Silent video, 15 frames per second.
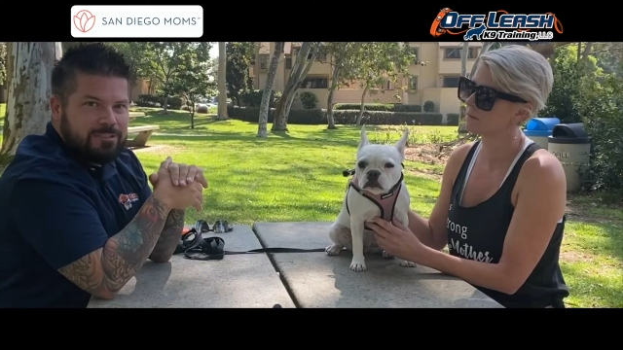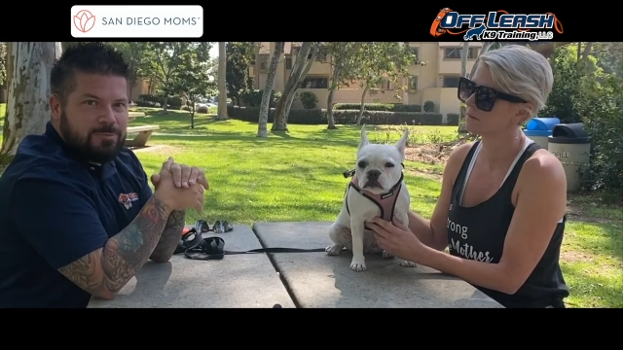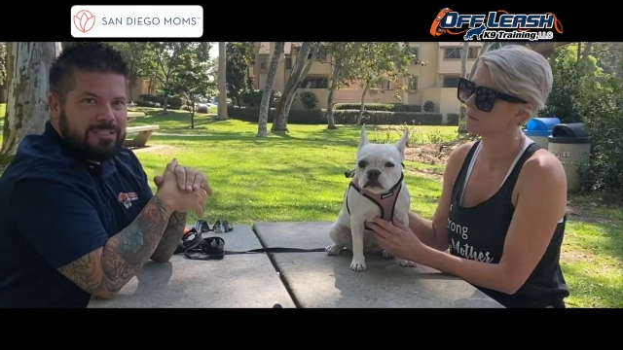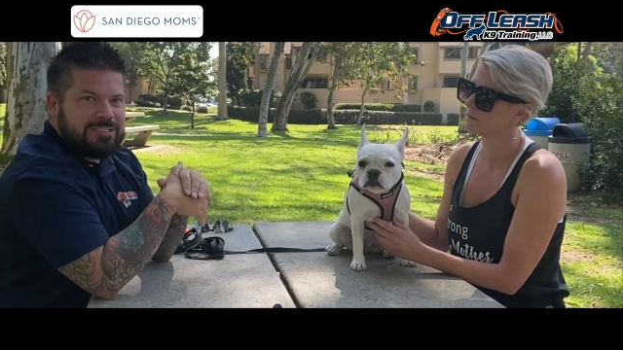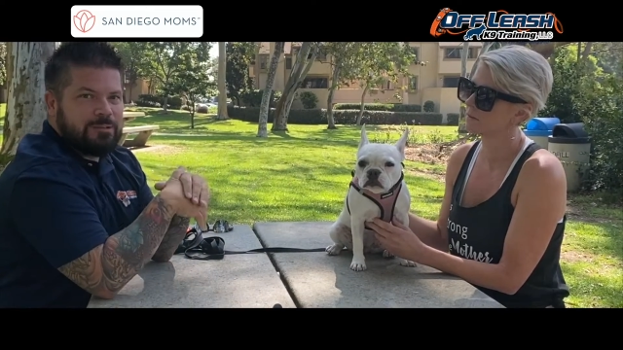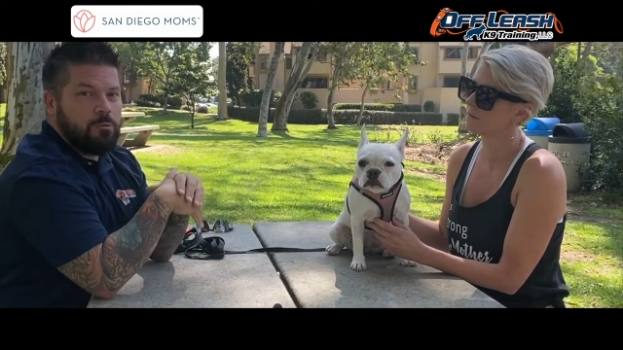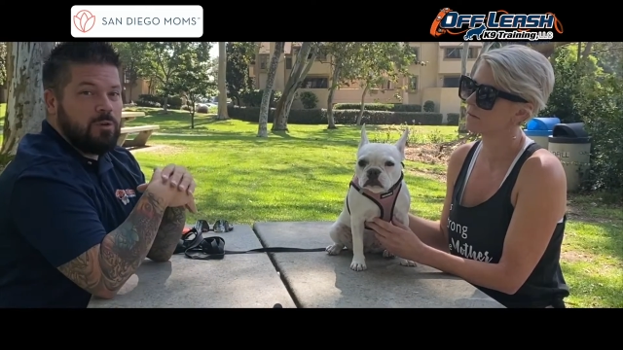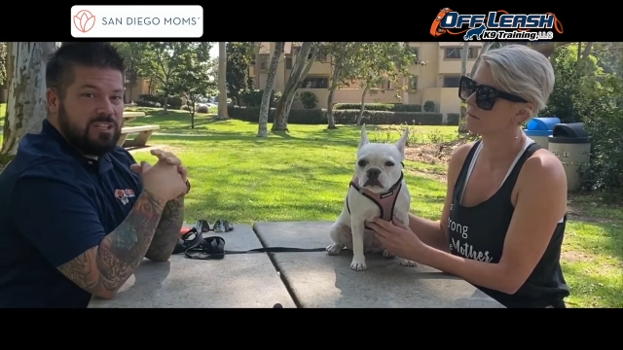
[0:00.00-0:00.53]

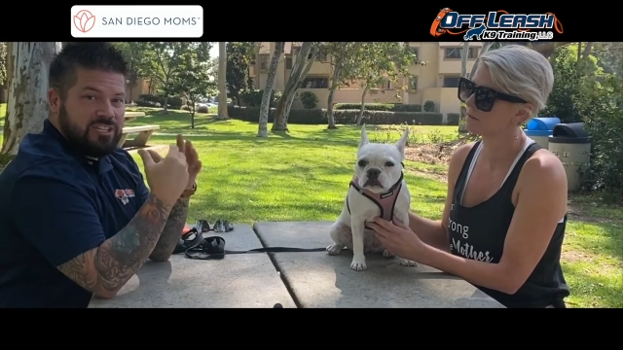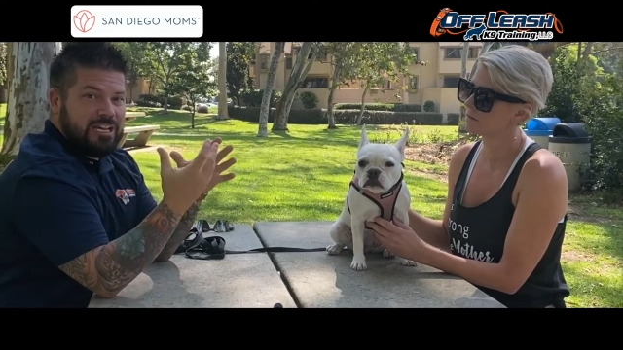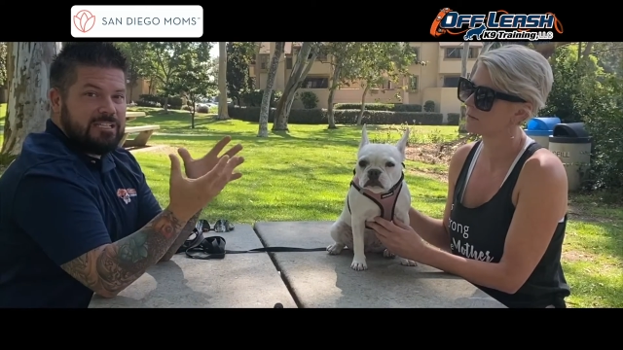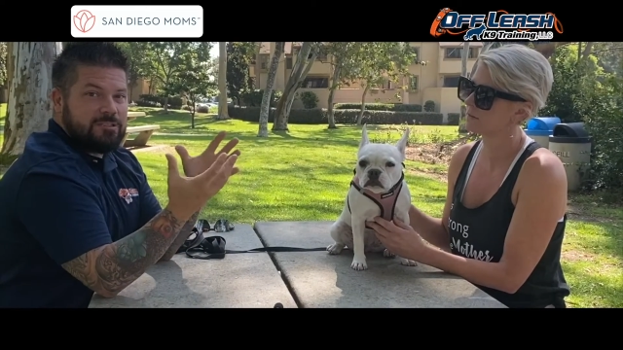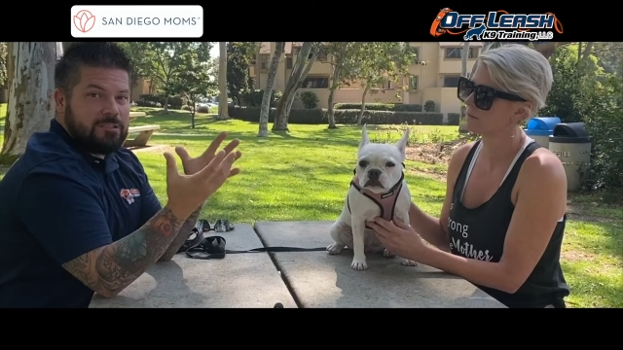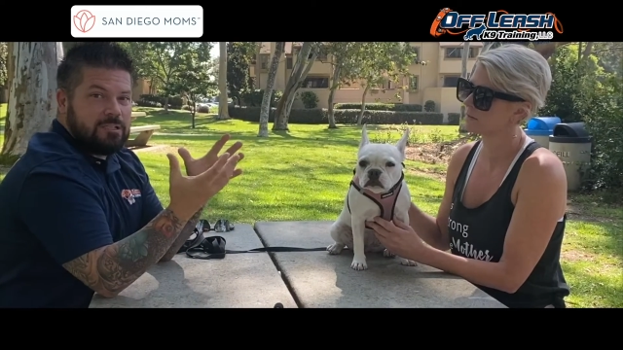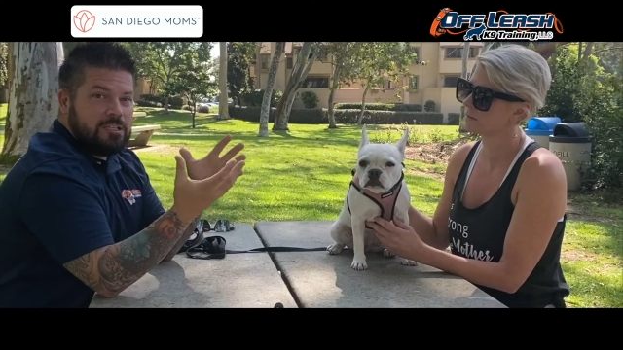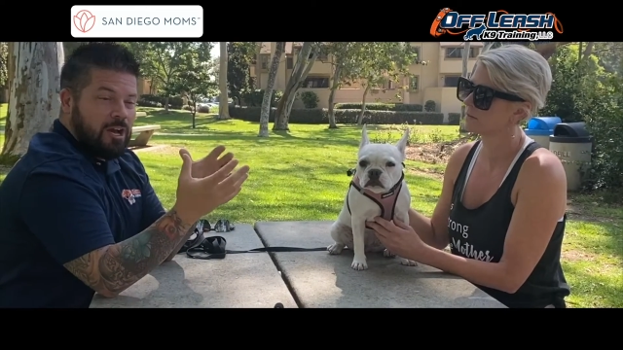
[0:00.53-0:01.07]
which
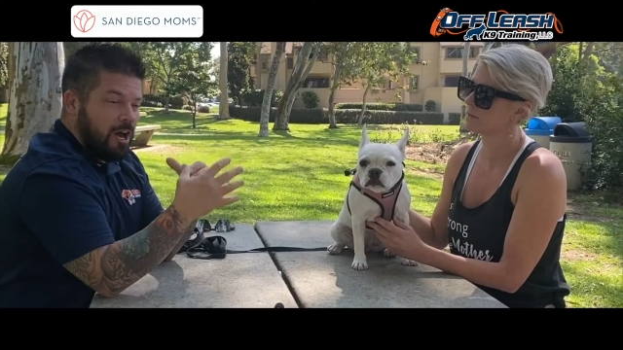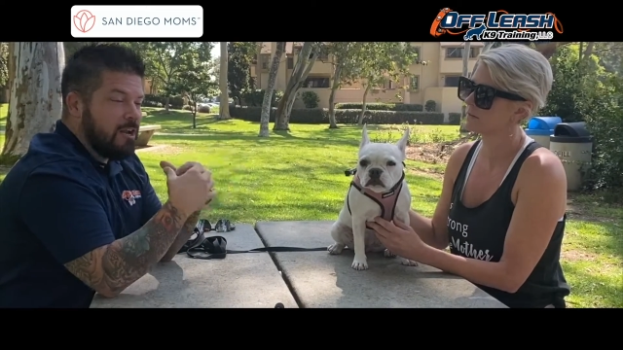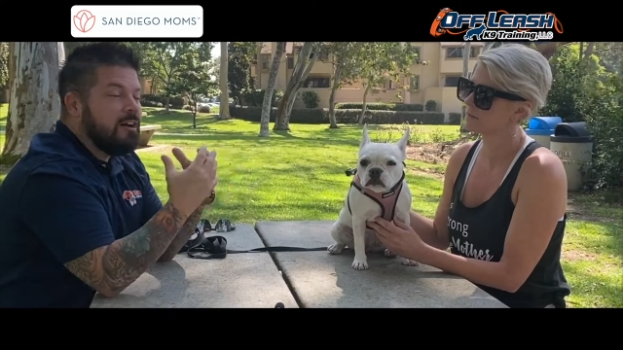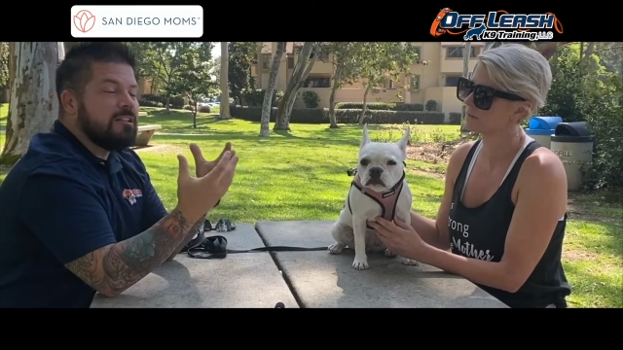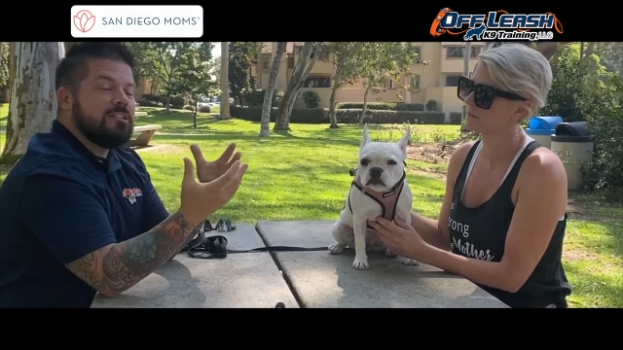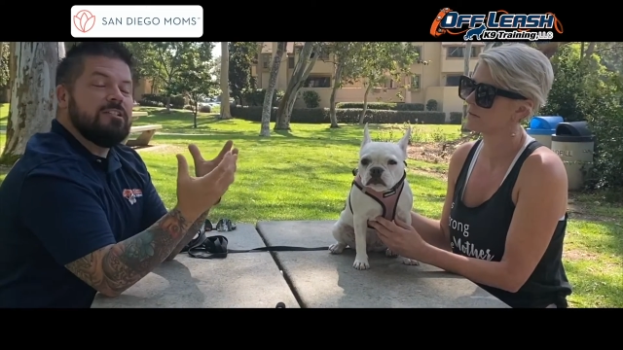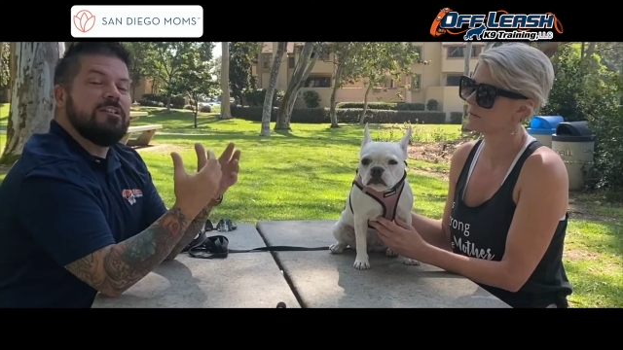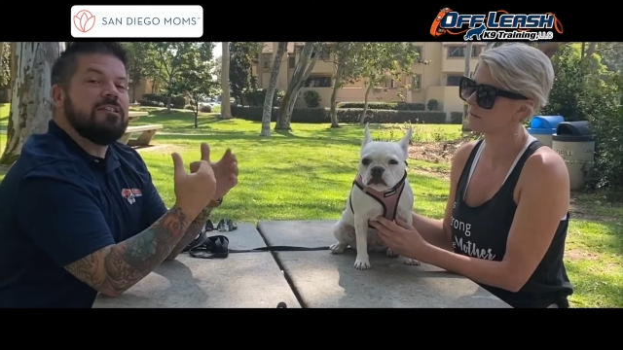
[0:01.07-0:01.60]
has got
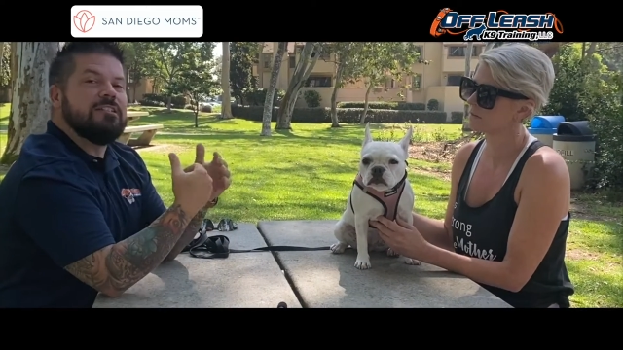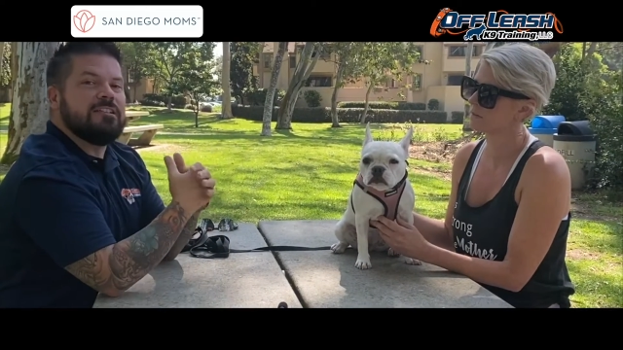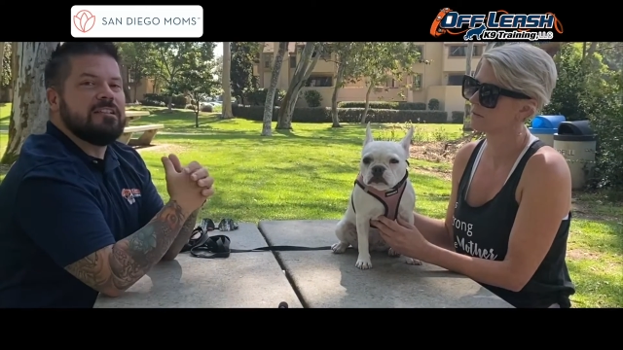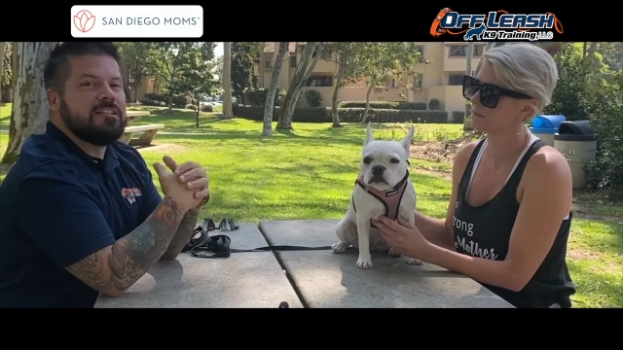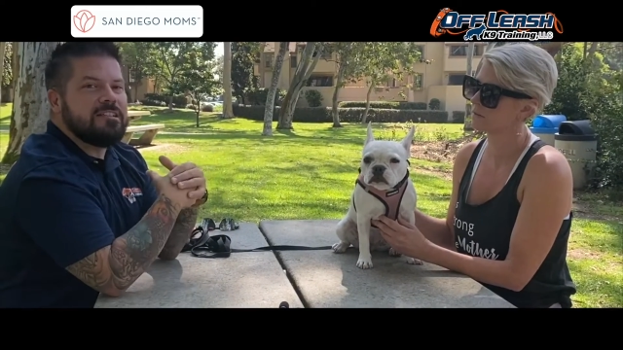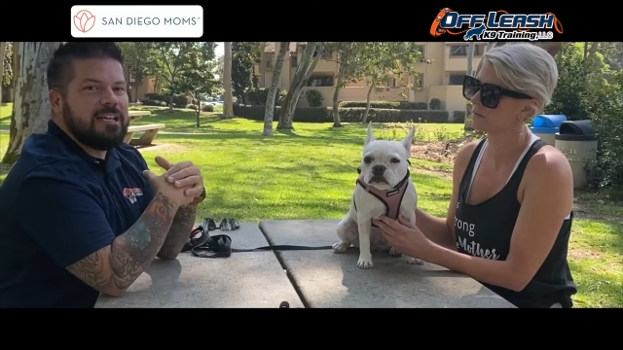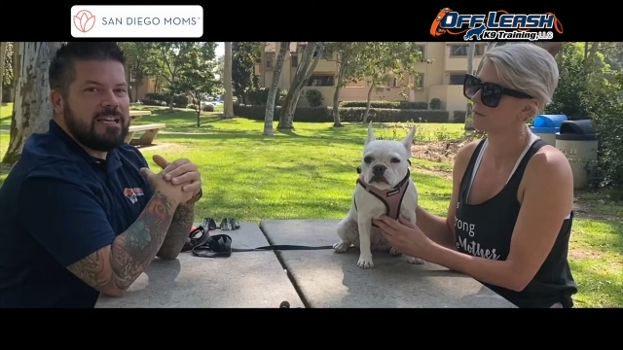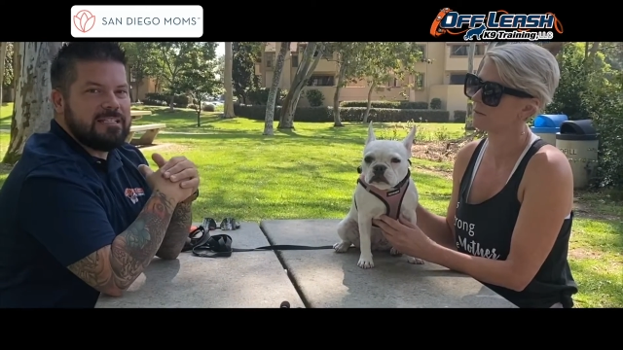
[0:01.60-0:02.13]
us to the
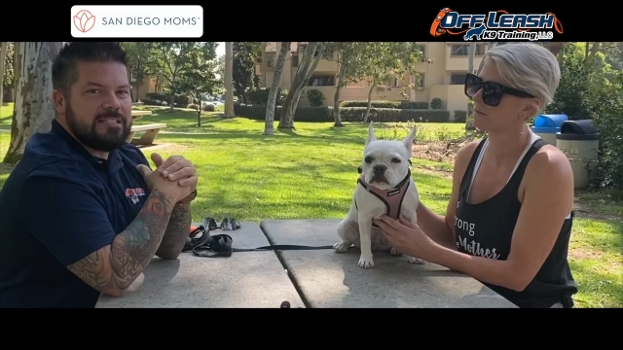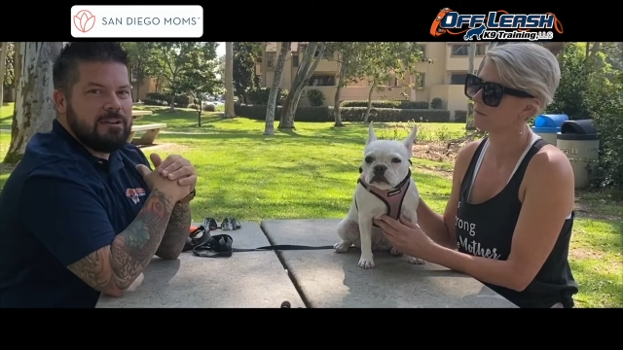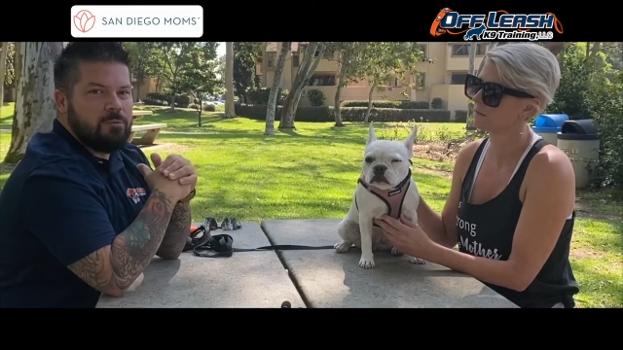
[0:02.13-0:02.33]
success that